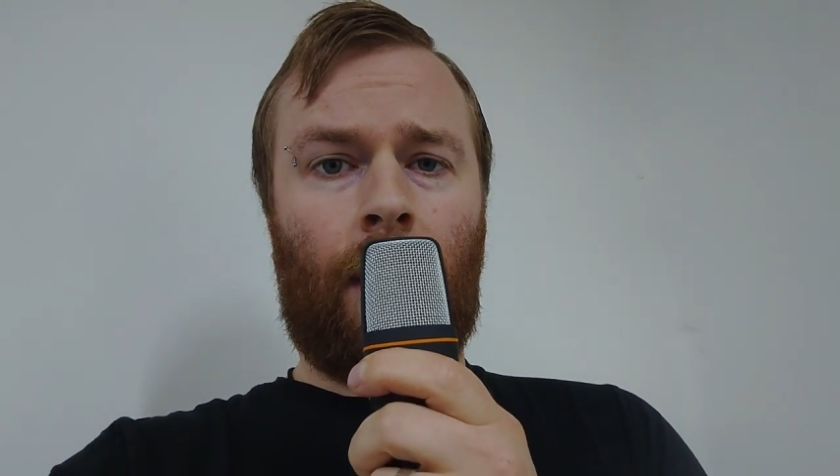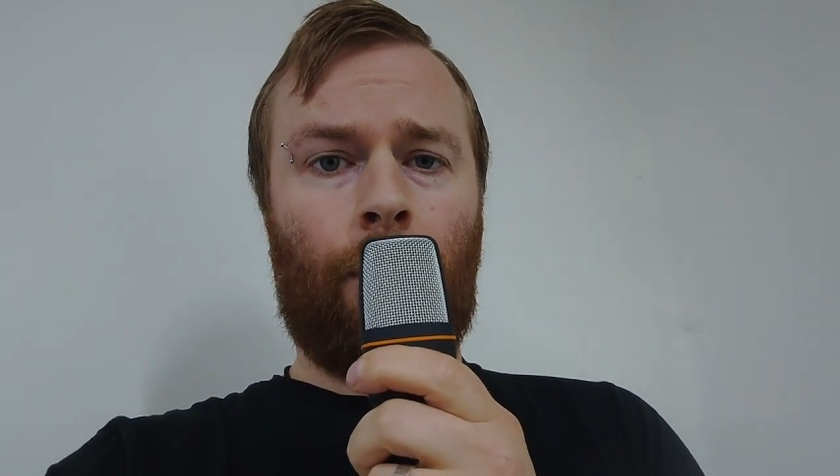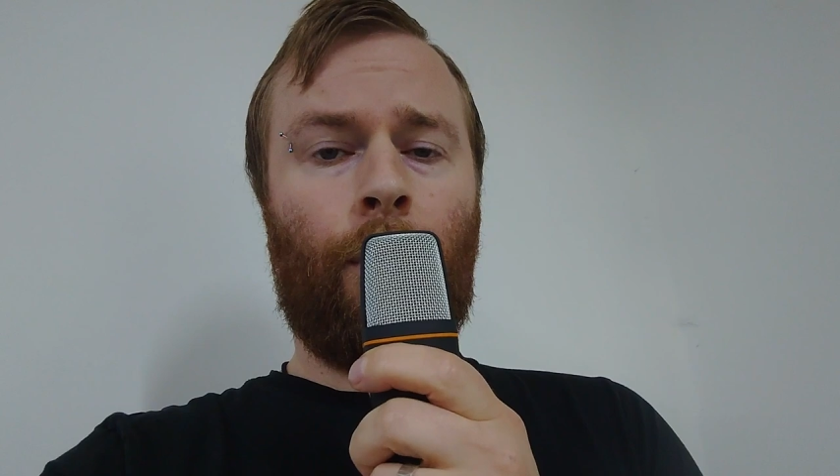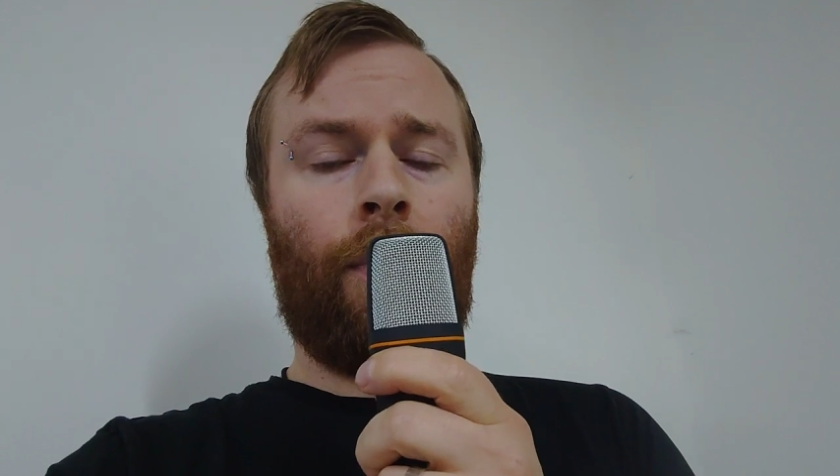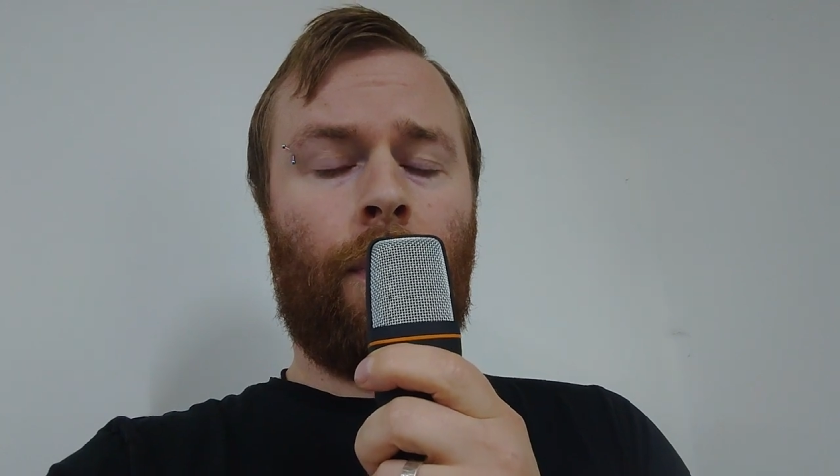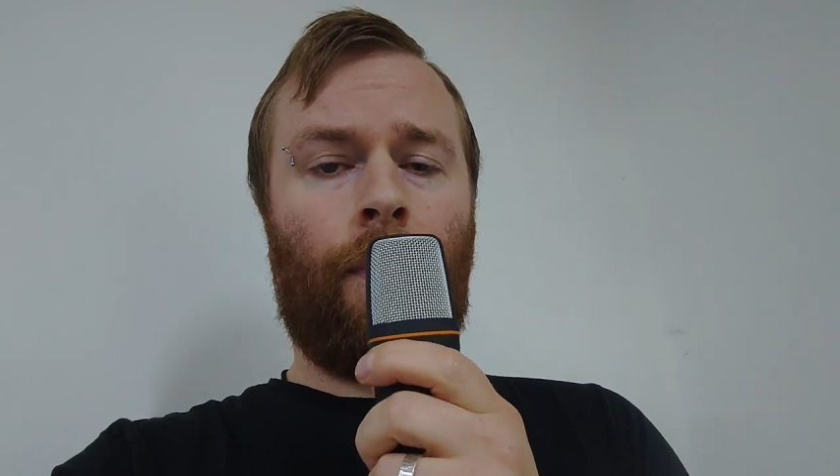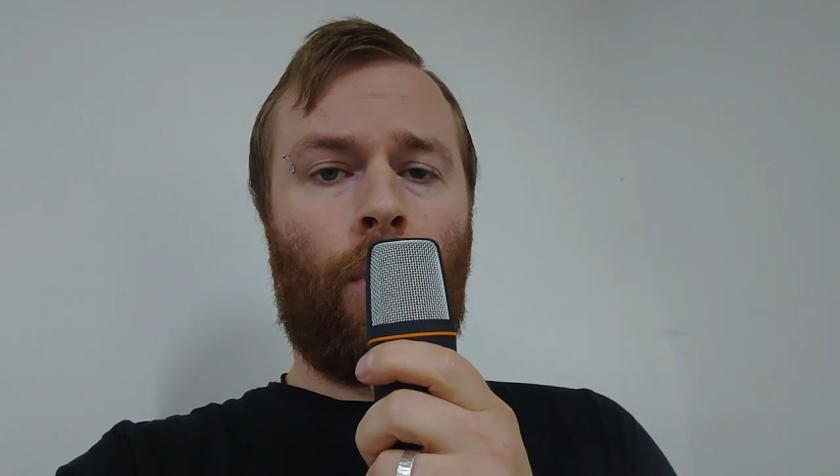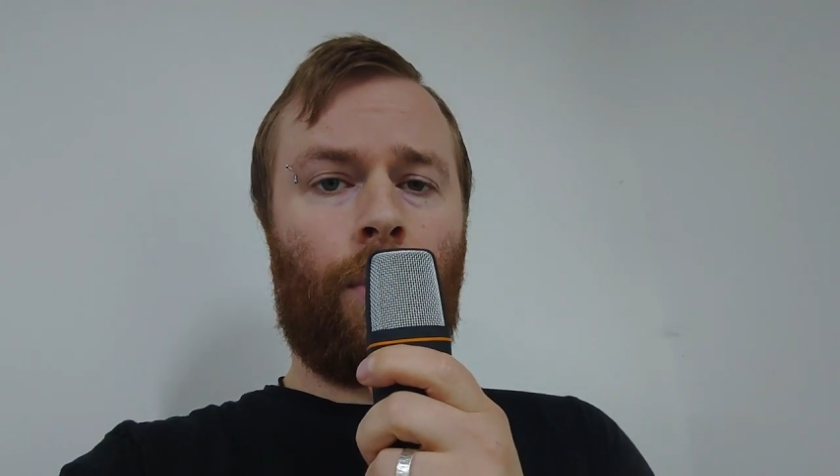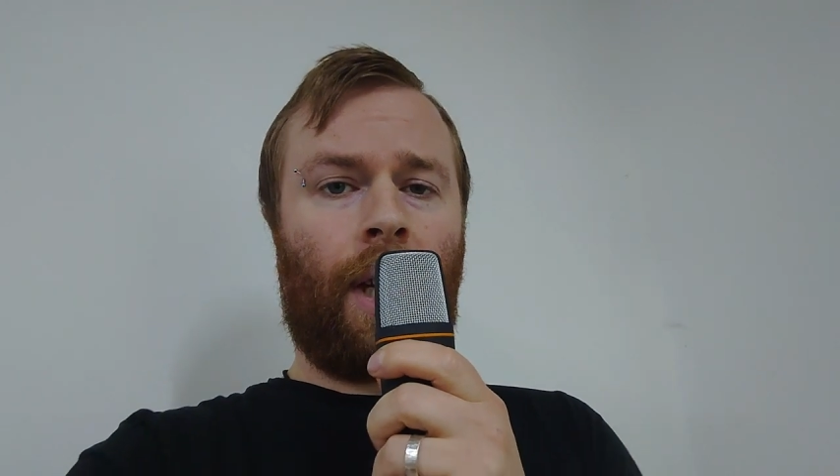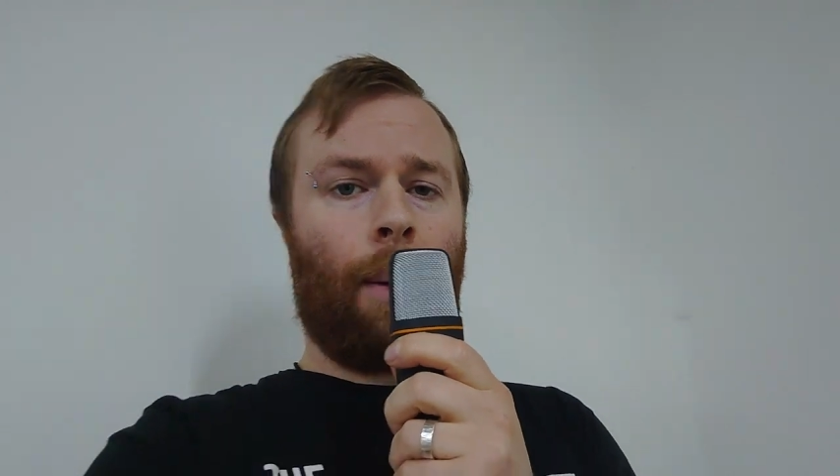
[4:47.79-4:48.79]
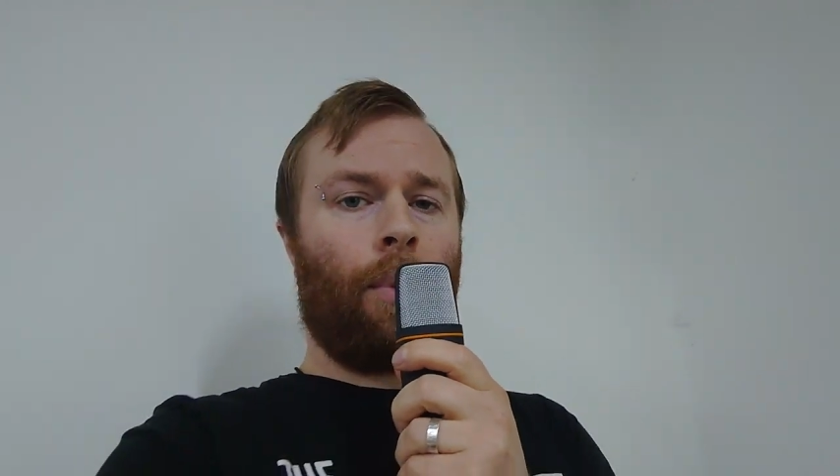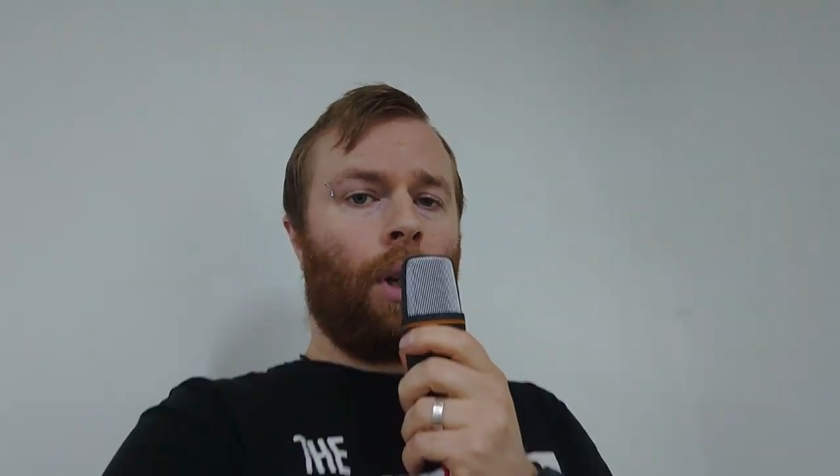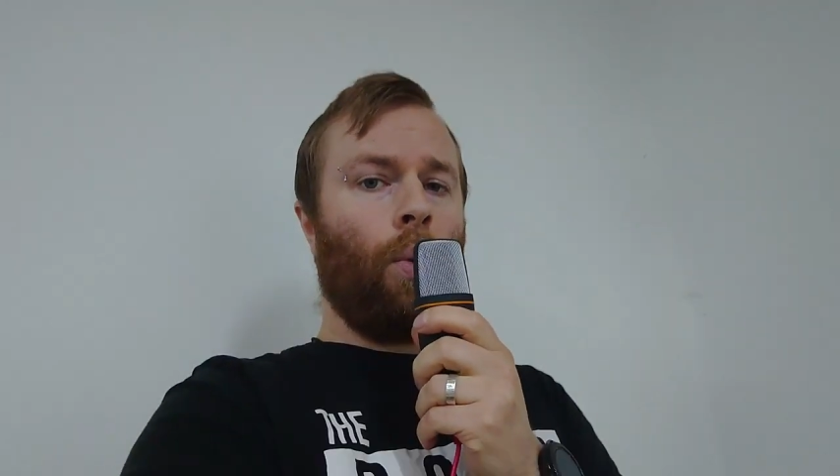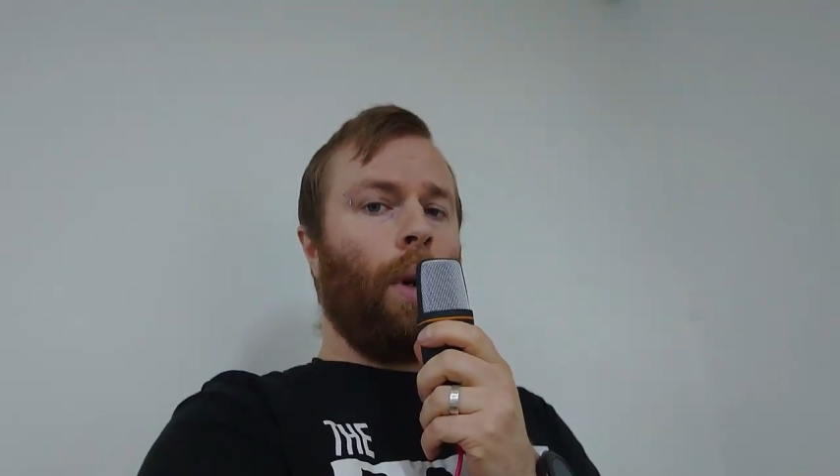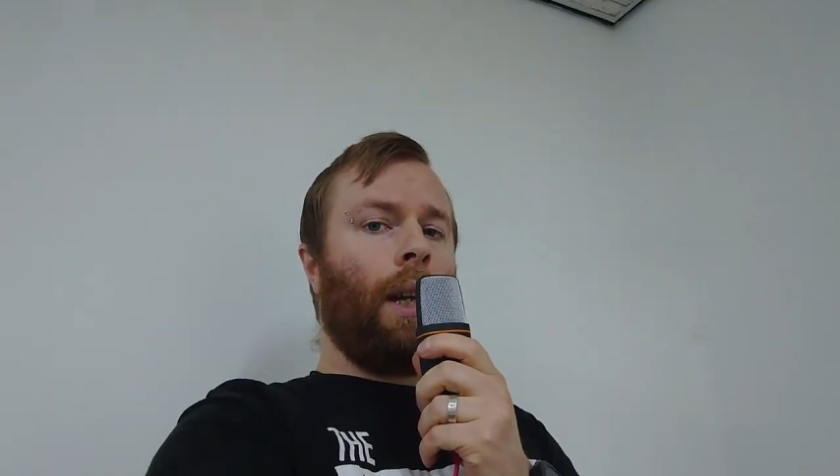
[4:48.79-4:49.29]
I'll move the phone camera
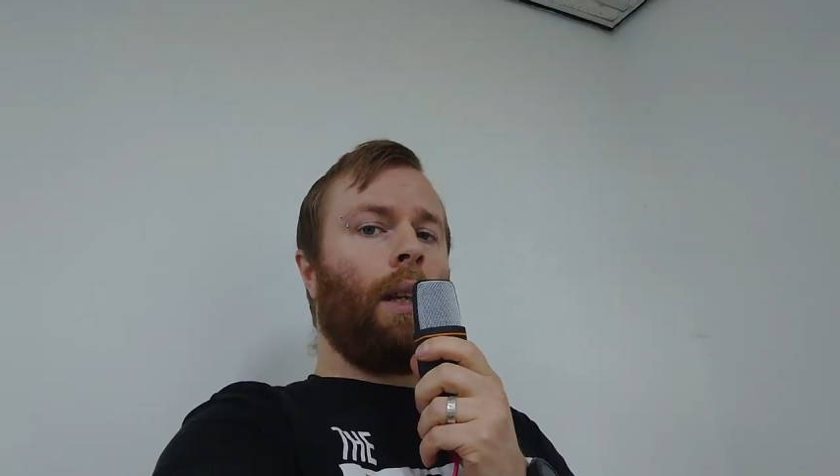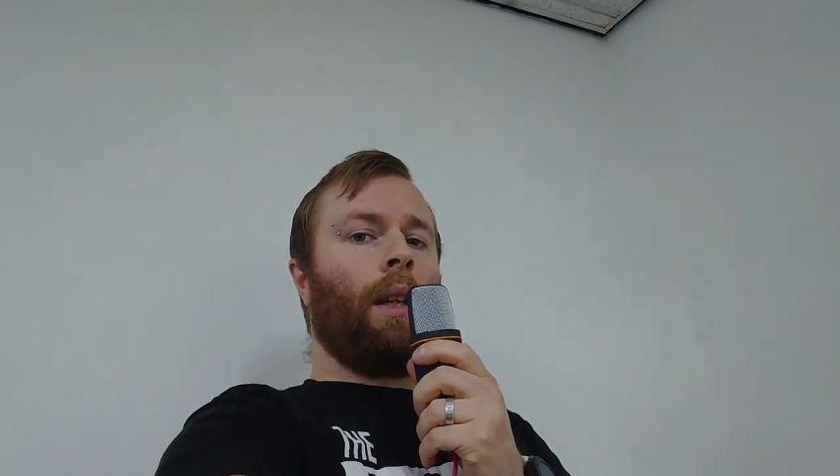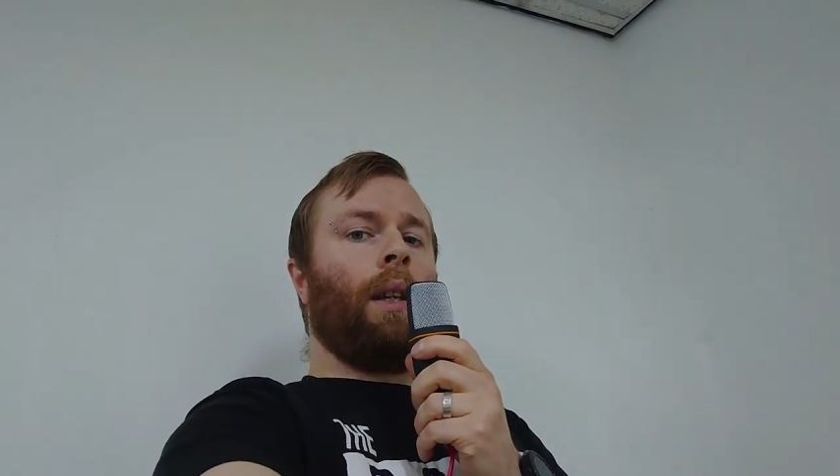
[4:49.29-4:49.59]
away.